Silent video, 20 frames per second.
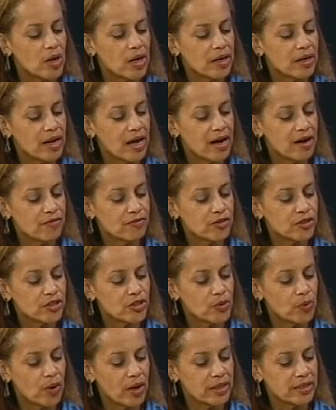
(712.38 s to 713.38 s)
an effort
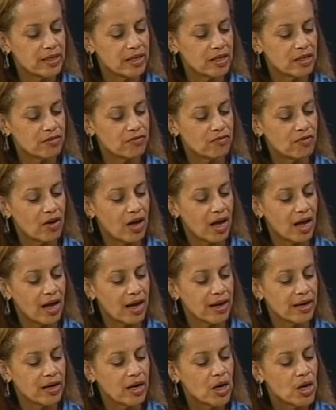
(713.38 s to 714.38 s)
to
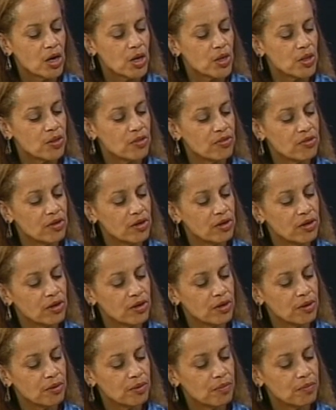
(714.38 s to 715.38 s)
identify
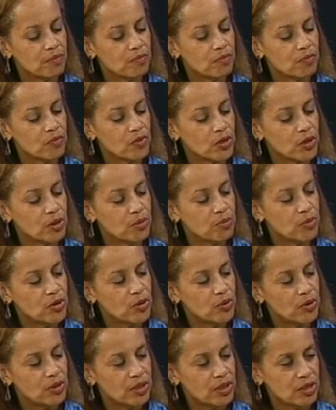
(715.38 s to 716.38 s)
the
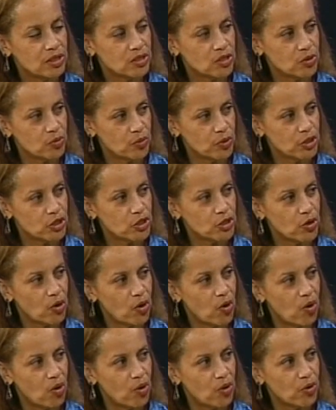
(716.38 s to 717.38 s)
communities in which
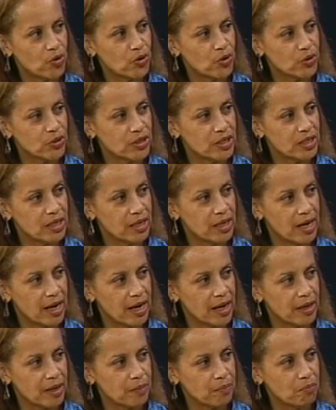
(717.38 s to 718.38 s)
your
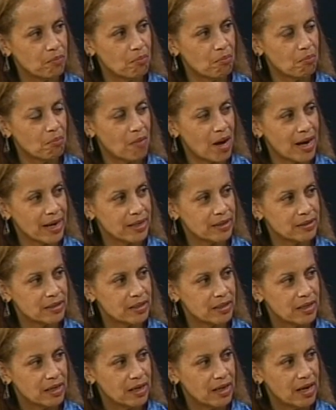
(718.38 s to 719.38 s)
DNA
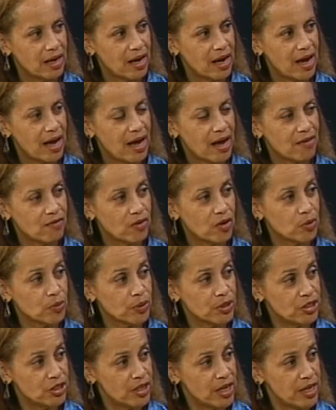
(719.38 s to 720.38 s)
might have
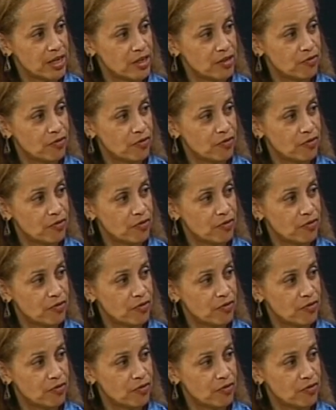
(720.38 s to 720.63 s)
originated